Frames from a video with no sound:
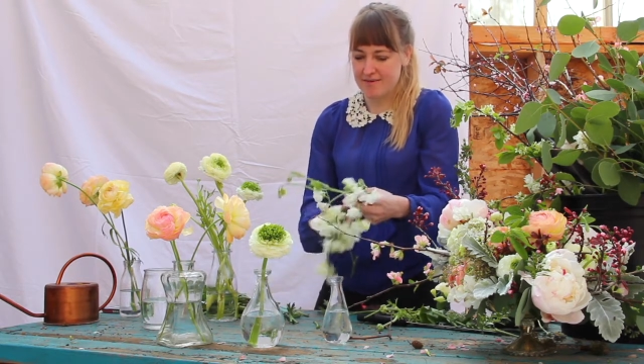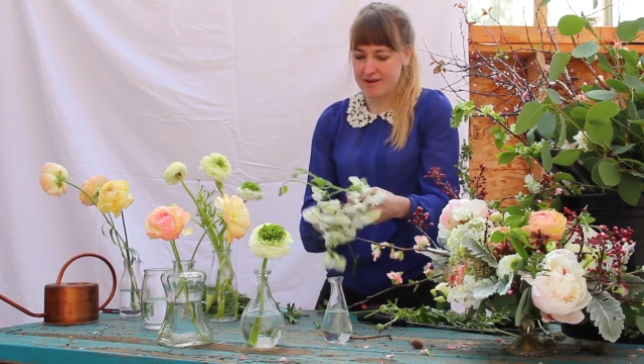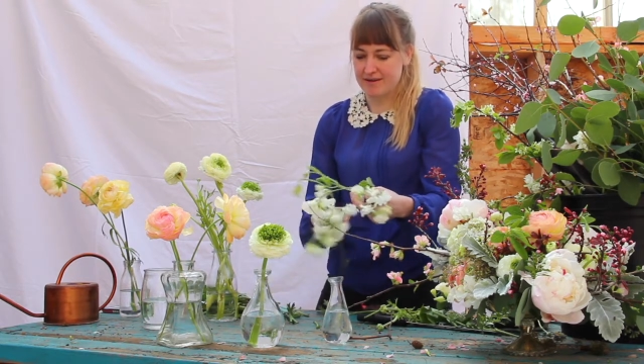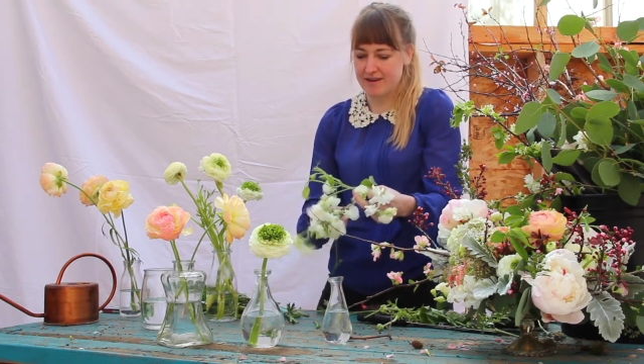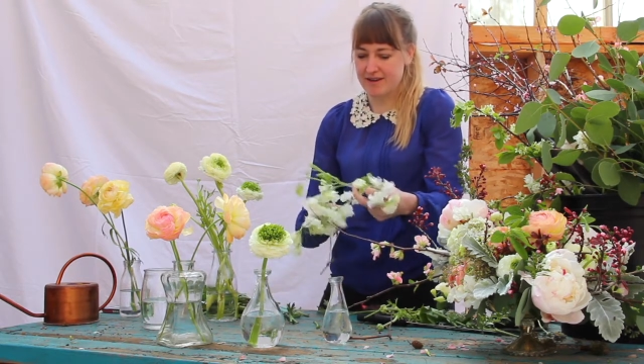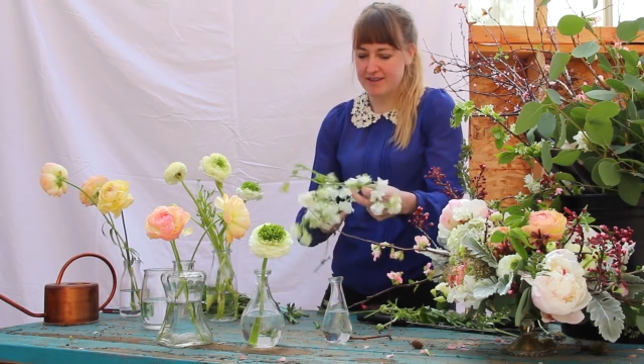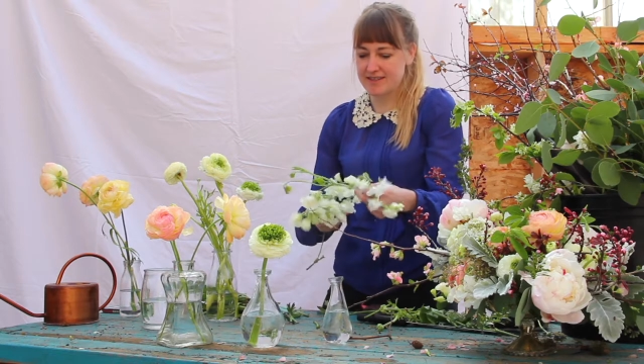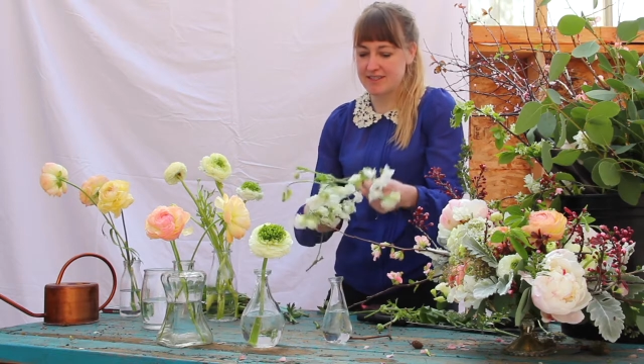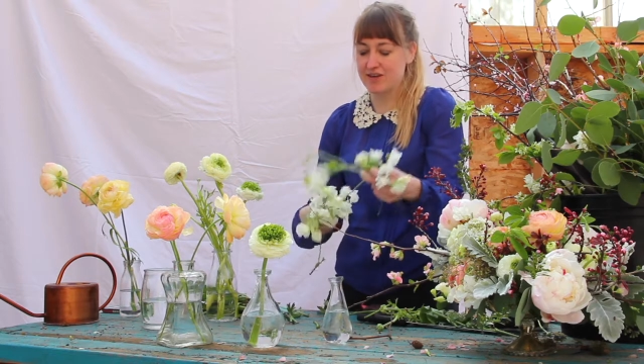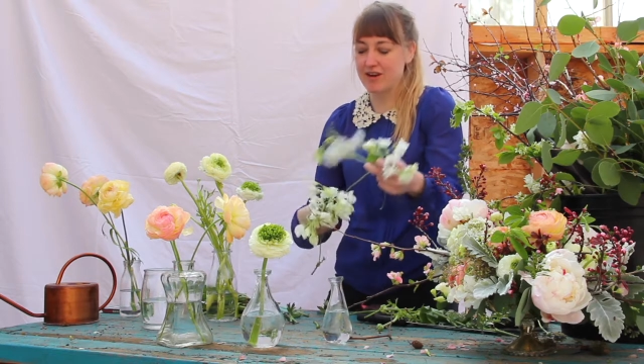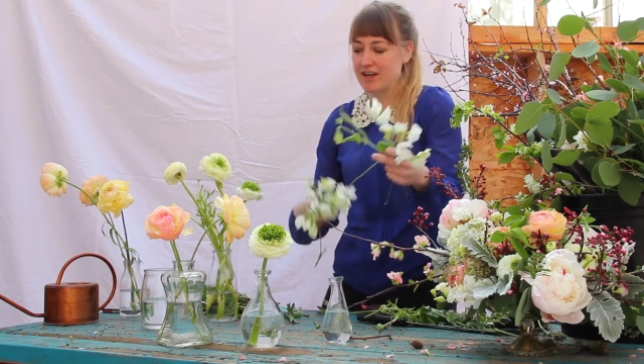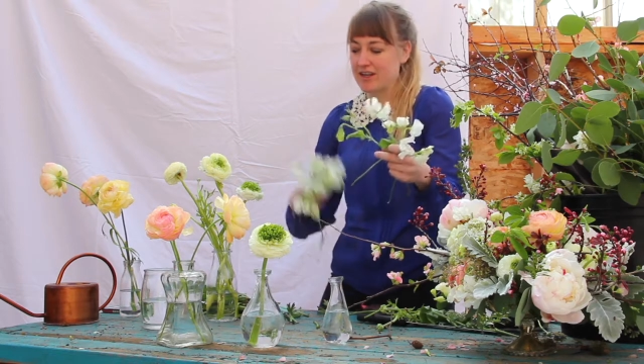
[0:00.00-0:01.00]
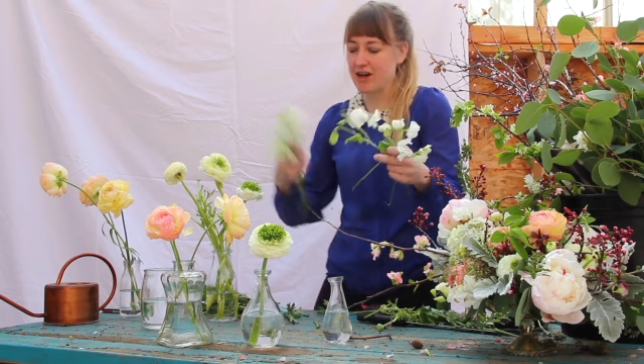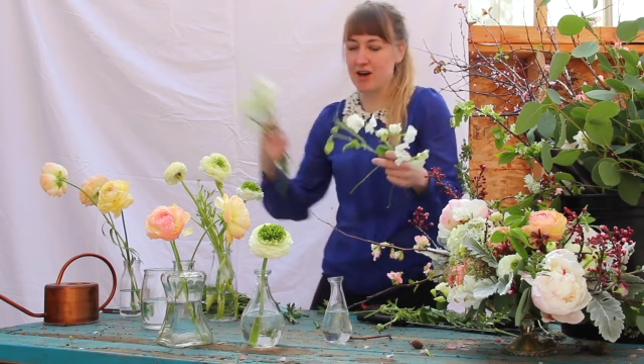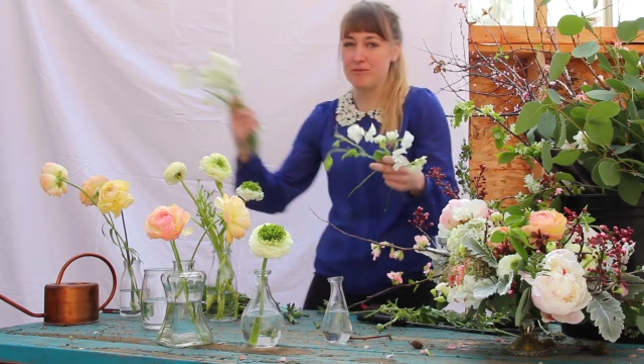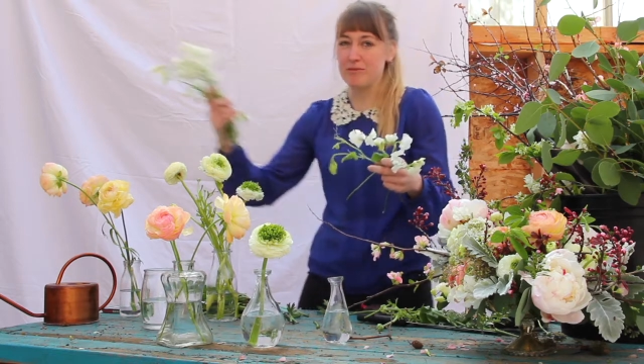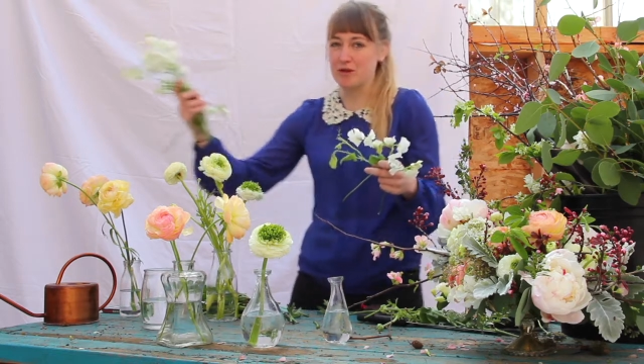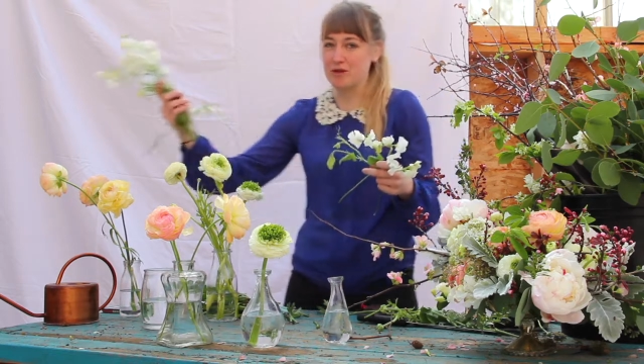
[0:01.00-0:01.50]
and still get a lot
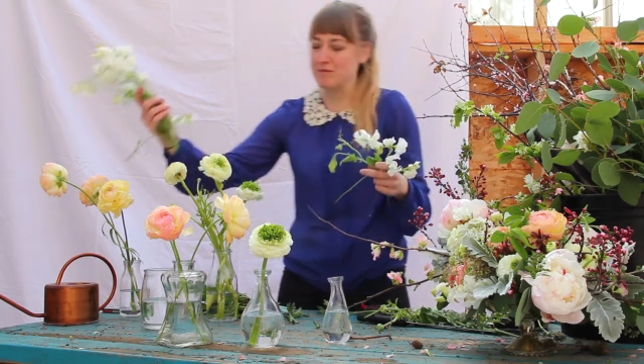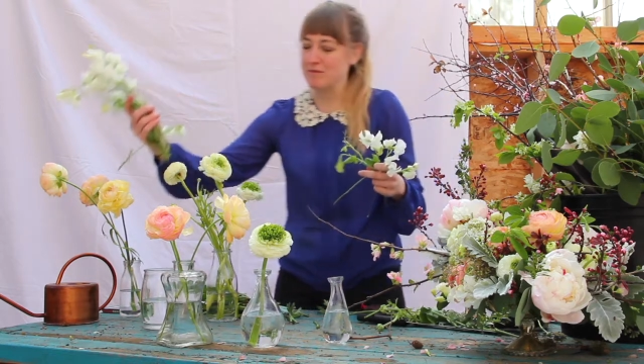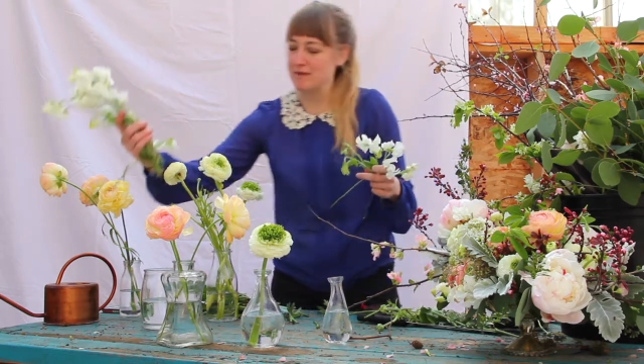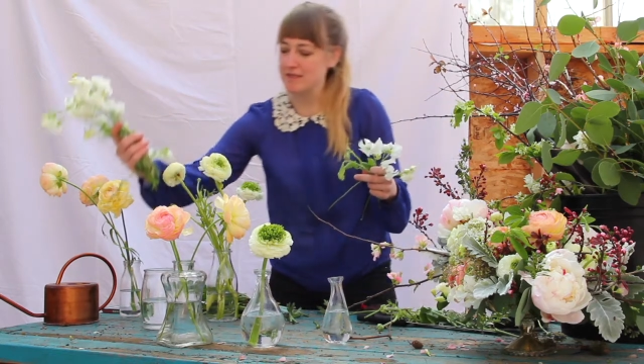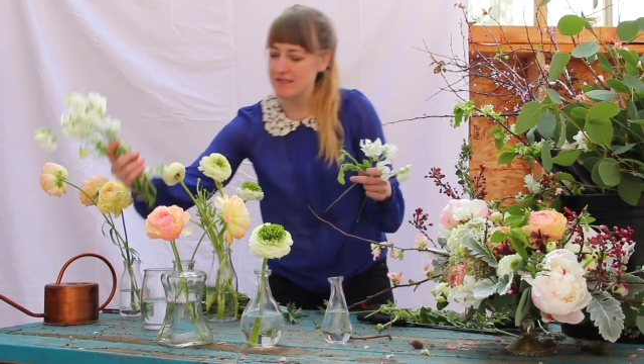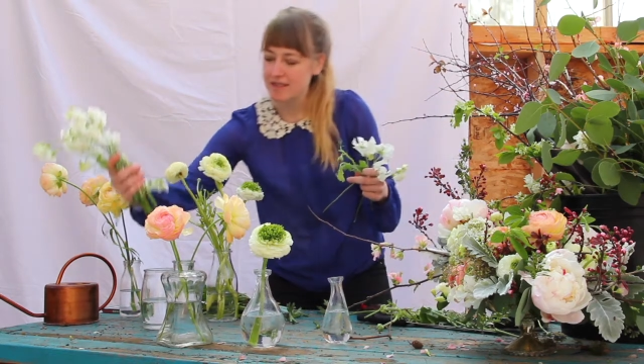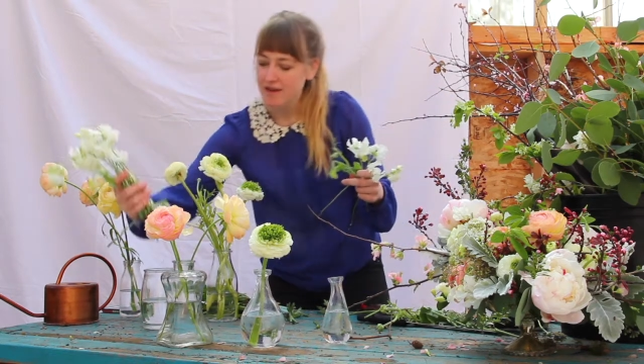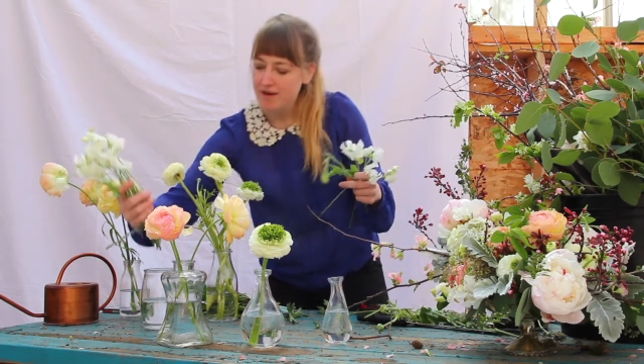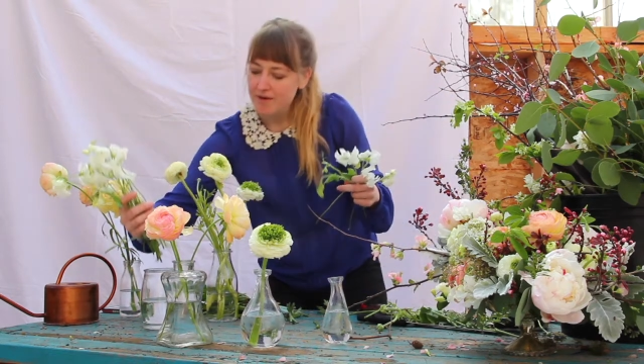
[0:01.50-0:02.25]
of blooms